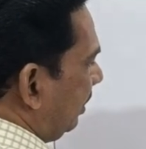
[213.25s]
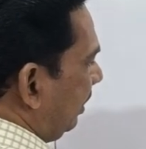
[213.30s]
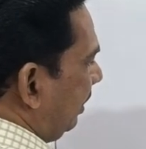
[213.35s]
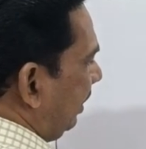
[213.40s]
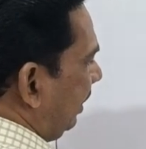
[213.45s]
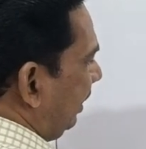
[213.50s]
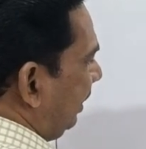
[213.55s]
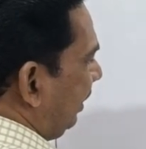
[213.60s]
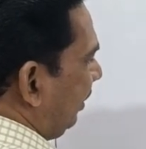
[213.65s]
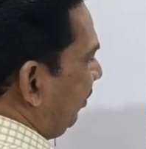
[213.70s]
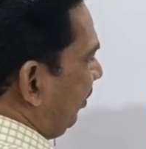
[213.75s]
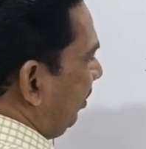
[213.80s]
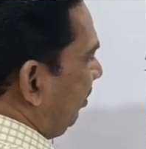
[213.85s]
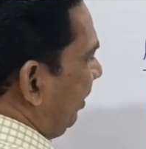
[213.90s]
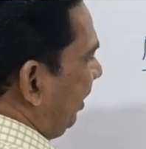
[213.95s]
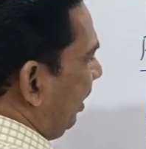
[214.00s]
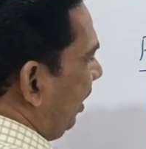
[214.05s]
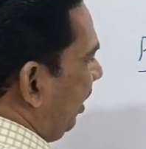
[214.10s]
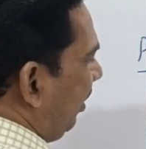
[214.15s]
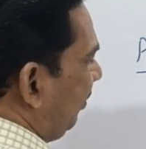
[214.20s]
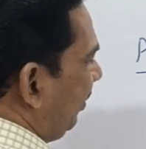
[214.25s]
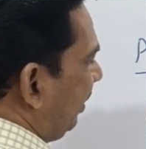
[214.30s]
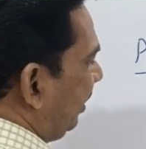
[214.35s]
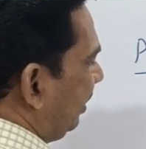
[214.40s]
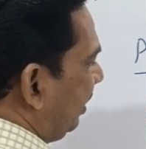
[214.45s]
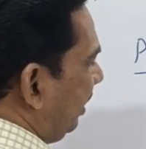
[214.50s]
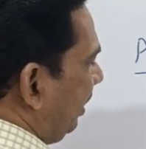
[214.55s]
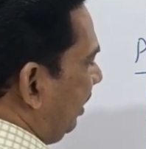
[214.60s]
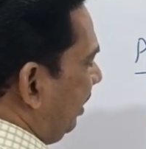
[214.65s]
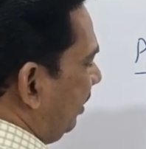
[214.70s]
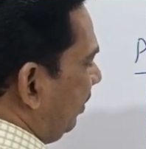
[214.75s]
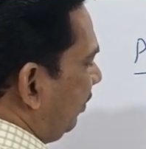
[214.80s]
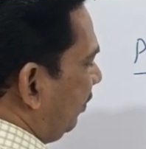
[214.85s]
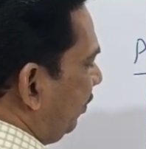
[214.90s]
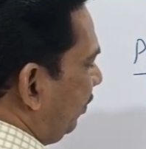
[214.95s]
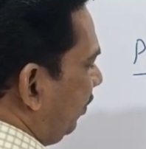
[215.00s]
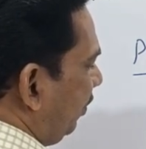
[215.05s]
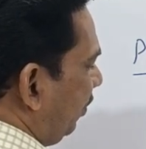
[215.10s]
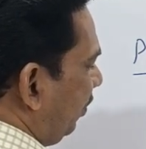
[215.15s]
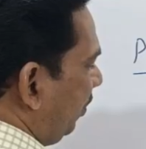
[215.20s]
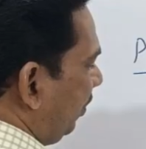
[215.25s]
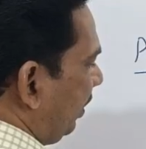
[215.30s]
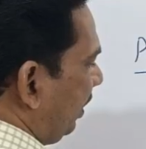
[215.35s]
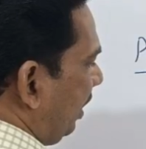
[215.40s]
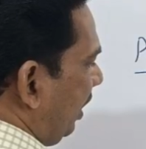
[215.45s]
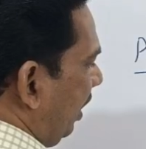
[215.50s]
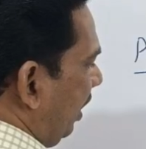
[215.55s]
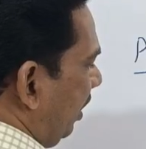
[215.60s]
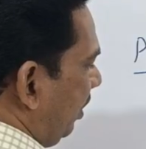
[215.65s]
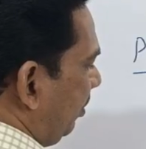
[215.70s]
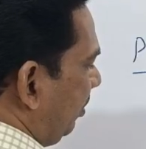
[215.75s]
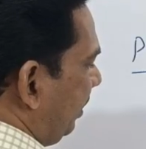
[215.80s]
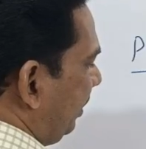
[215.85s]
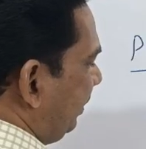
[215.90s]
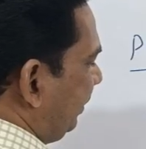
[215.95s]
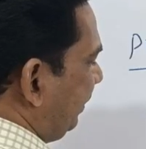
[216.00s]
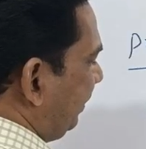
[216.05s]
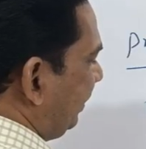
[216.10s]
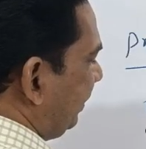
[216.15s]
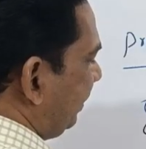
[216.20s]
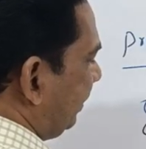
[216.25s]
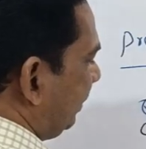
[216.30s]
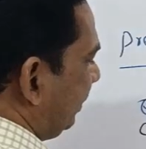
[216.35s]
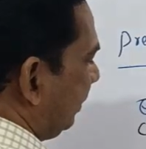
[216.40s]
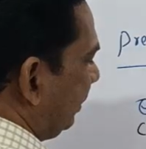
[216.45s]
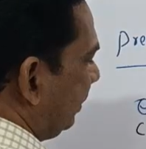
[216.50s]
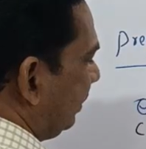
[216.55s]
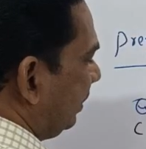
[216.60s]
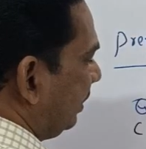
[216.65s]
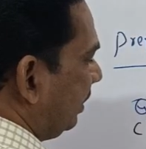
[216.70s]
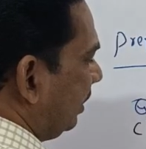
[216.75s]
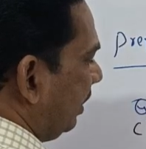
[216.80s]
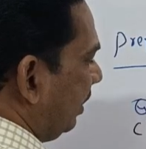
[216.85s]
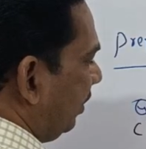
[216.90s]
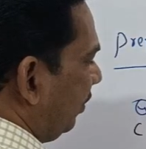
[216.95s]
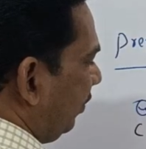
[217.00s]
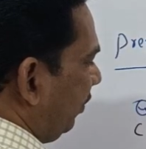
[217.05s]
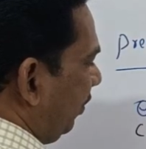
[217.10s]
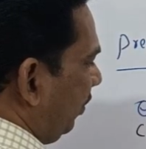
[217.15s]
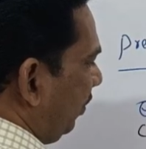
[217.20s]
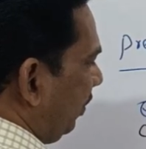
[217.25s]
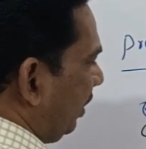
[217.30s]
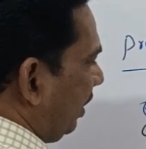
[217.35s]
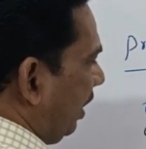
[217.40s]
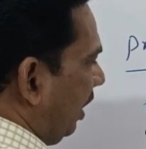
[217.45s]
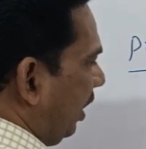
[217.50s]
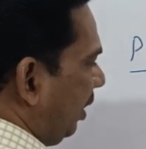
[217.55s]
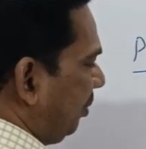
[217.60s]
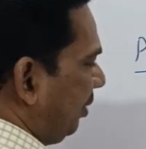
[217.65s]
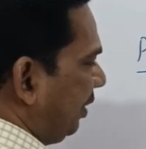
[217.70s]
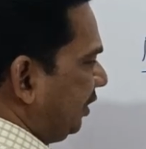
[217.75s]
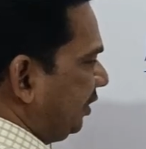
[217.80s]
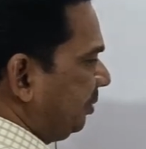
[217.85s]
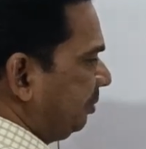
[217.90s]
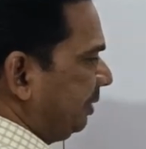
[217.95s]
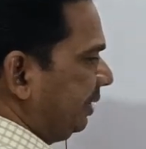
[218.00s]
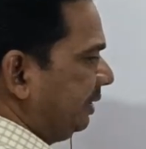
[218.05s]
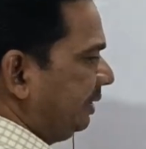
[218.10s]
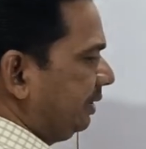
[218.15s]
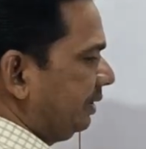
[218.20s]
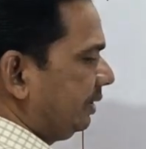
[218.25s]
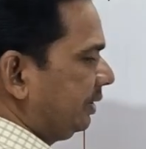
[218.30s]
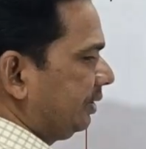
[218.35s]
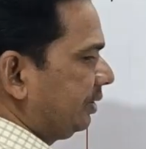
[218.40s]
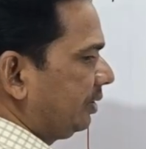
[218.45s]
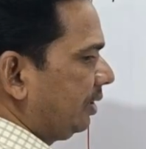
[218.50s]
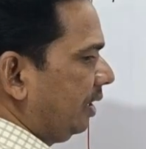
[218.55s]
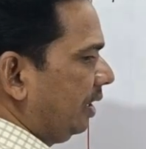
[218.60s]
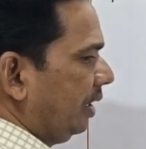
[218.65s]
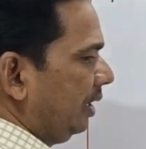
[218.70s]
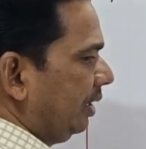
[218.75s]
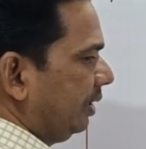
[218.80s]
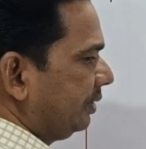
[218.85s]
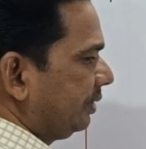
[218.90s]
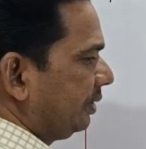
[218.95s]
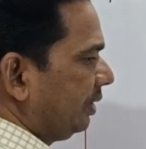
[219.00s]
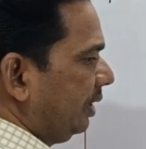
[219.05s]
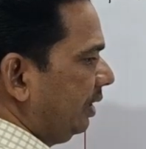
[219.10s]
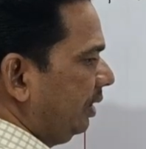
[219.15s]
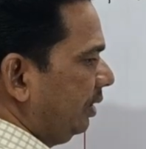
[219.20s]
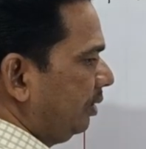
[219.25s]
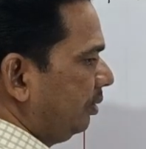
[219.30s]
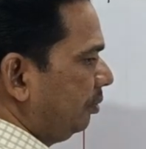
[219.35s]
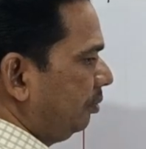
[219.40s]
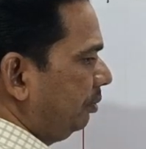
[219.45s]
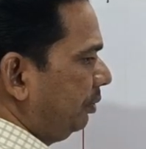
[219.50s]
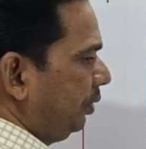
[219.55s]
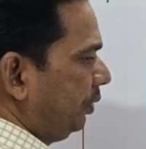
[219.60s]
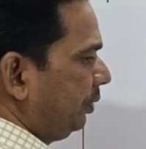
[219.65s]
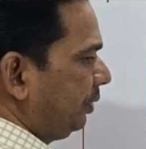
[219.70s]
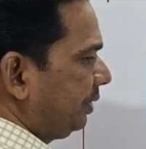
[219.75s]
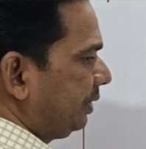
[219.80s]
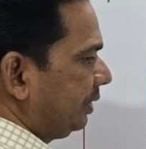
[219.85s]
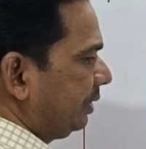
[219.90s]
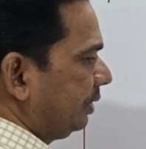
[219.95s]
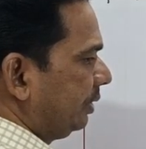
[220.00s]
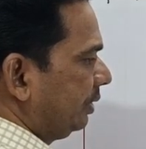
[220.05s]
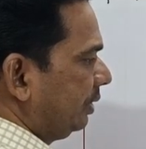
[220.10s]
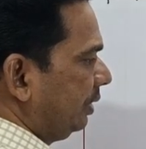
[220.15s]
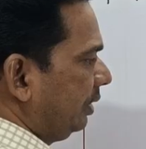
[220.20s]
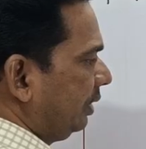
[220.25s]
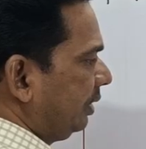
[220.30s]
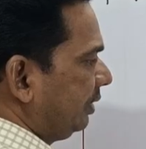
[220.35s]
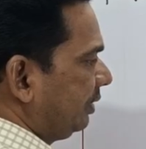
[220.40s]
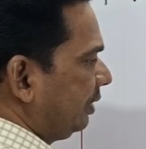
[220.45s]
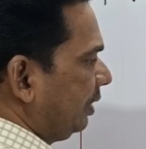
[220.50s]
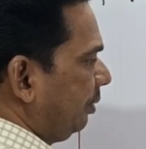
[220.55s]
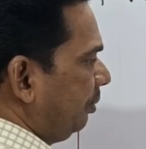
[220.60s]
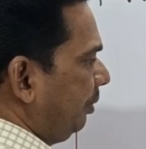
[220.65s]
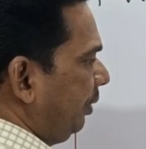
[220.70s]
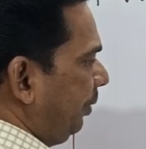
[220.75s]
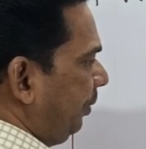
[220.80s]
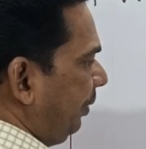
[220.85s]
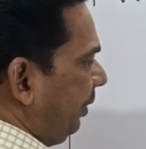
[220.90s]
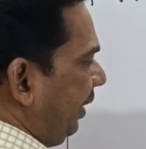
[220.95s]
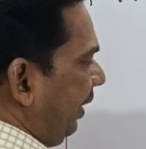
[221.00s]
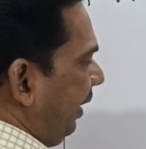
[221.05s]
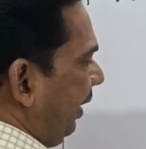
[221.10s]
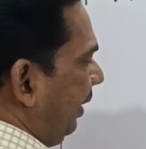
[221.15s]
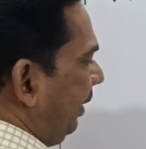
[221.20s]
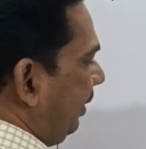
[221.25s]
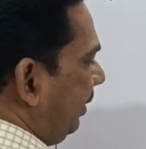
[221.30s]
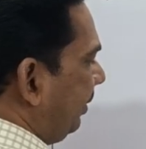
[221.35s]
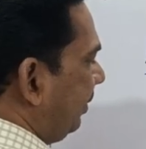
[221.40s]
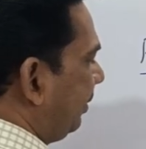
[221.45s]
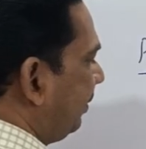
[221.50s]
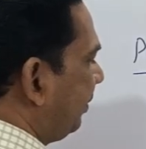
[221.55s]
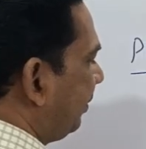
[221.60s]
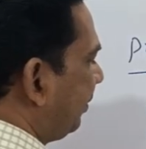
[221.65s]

Then it will be having the 4 carbons. 4 carbons means it is called as the but, that is the butane.